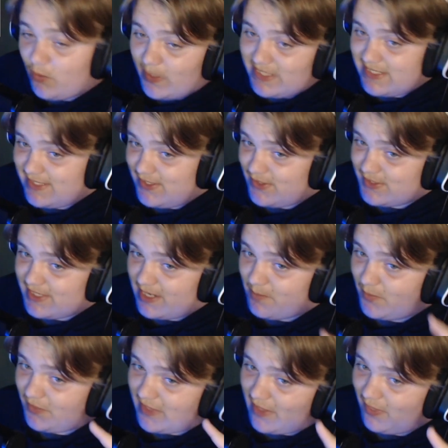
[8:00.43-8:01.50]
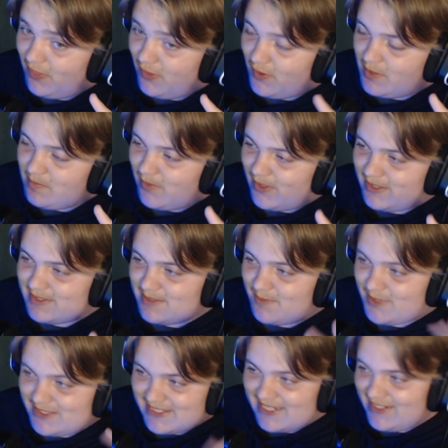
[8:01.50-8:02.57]
wait to see your setup with that third monitor,
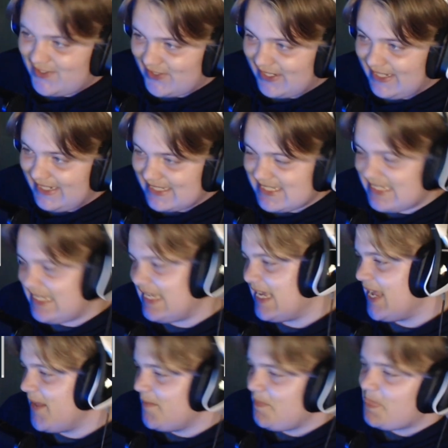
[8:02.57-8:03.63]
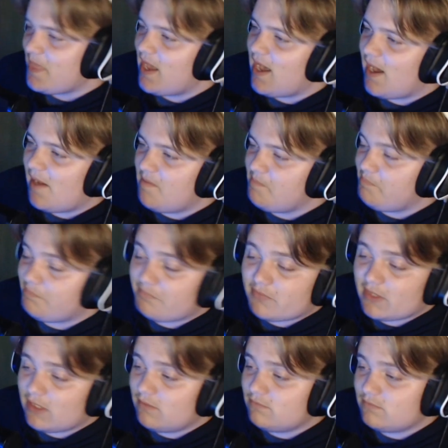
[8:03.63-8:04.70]
bro. It's gonna look litty.
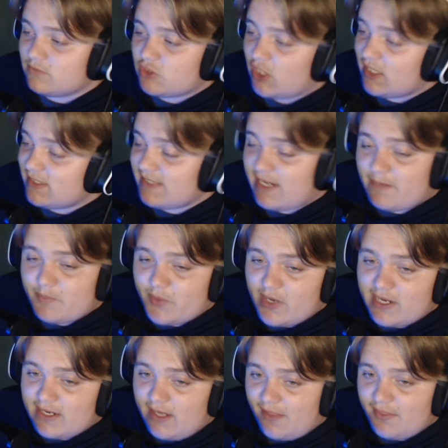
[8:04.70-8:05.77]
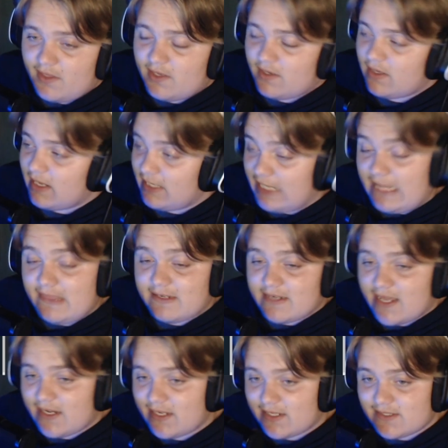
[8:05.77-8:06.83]
Solid setup, bro. Another 9
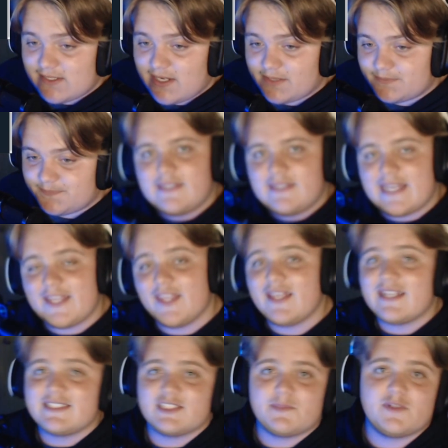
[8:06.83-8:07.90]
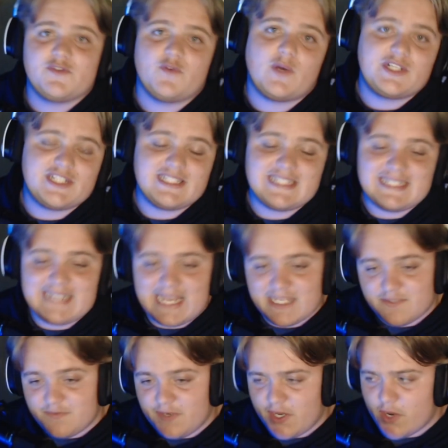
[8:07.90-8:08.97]
out of 10. Thank you guys so much for watching
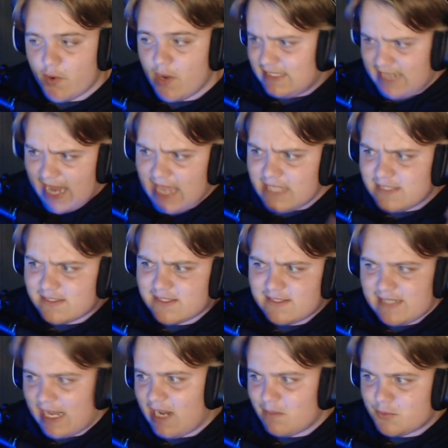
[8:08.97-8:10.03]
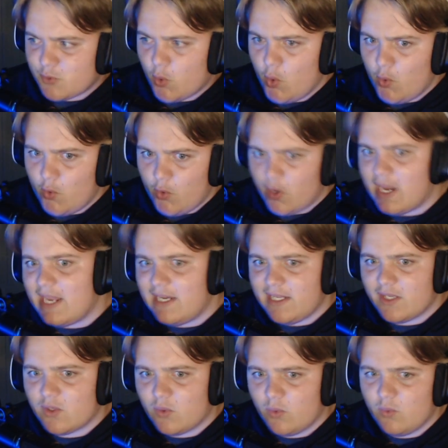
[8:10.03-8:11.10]
today's video. Today's setups were
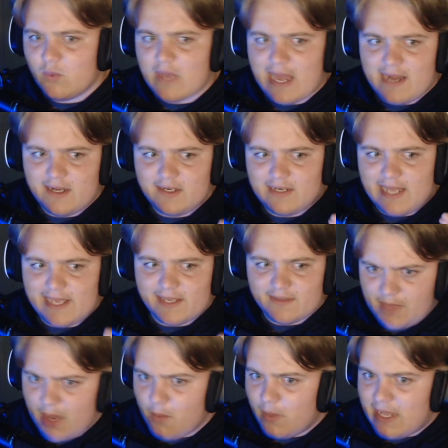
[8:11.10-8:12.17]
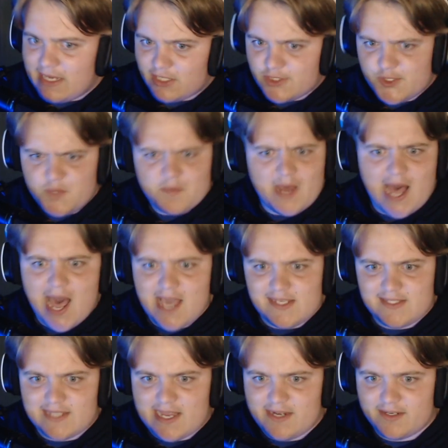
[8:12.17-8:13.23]
really cool, and like they were at a super high
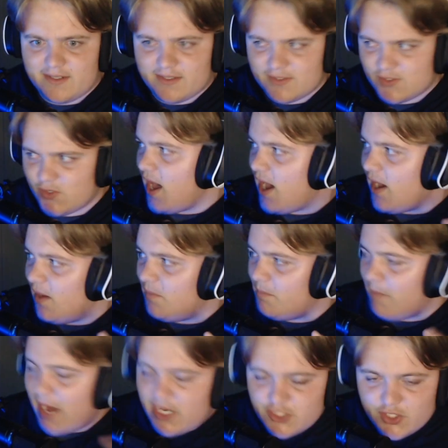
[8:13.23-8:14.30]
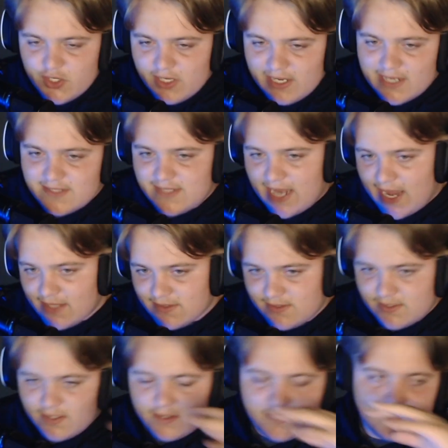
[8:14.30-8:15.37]
standard. So make sure you guys
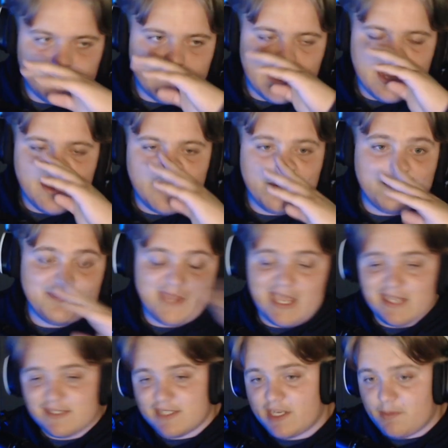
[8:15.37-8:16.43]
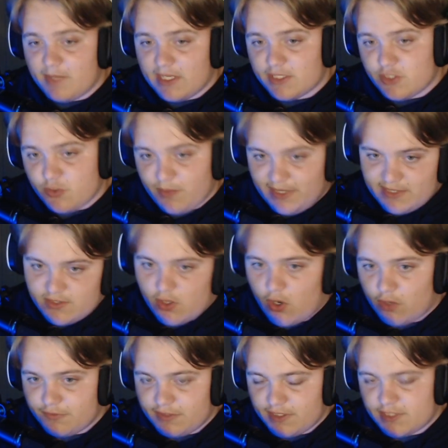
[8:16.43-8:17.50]
enter. There is going to be a tweet
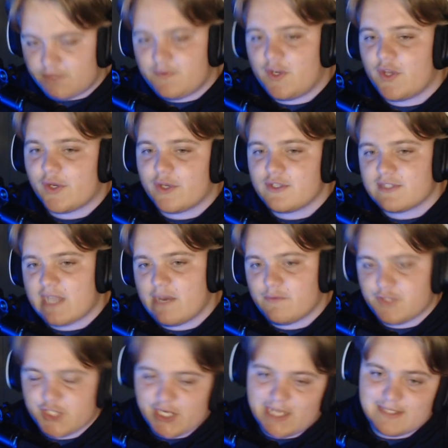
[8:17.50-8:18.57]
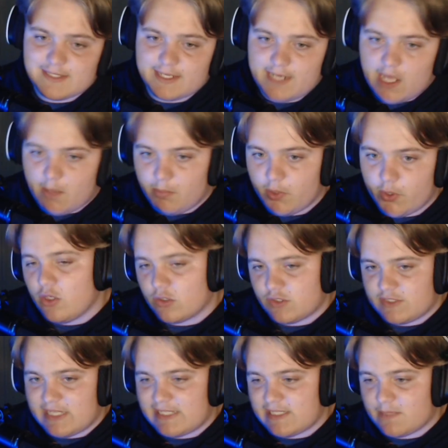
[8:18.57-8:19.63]
after this video goes live, which you guys can upload your
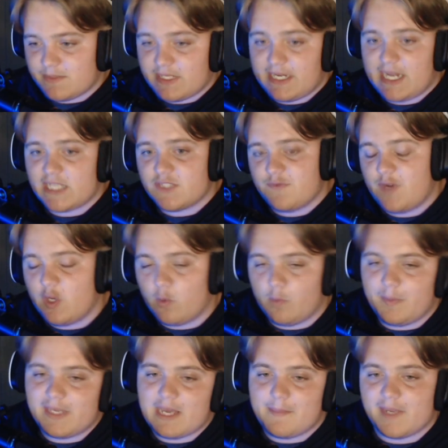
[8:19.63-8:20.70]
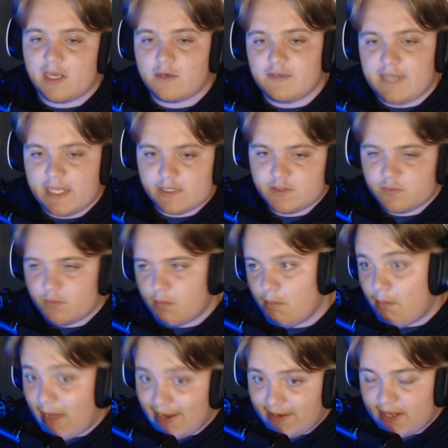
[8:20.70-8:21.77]
setups. The next video will be coming out next
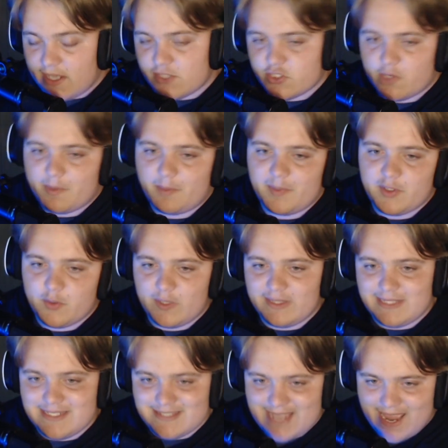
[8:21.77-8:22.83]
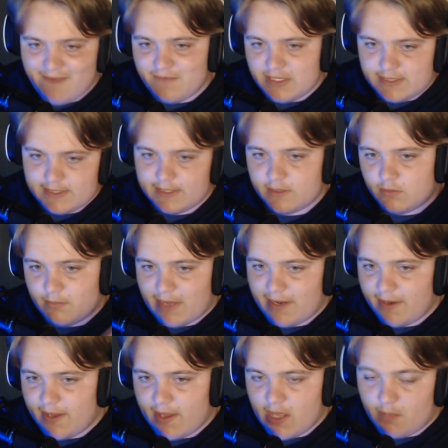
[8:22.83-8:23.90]
Monday, so I'm going to be doing these every single
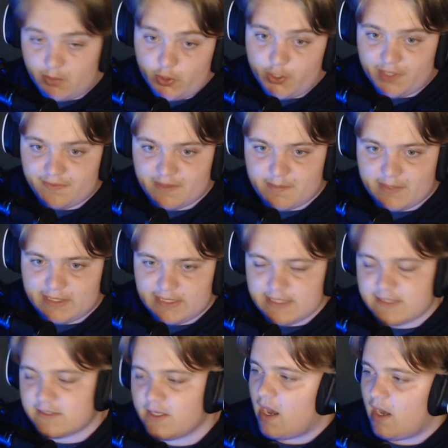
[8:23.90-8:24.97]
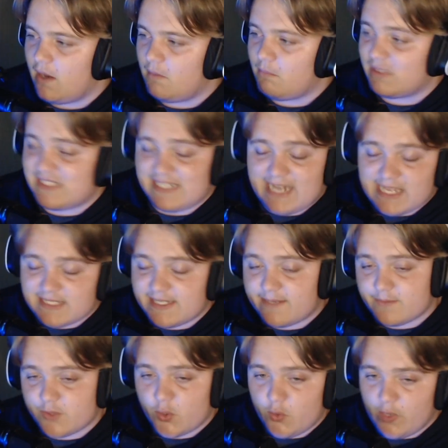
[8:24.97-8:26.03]
Monday, uploading them at least. But today's
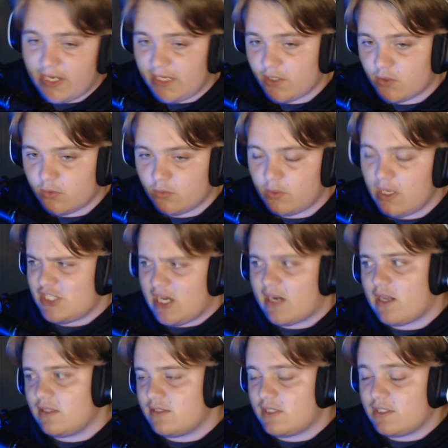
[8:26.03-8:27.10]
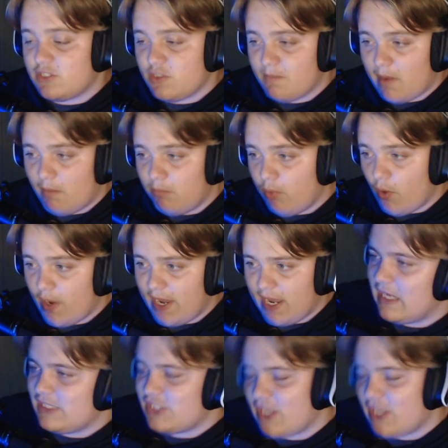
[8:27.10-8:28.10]
setups are really cool. Shout out to my boy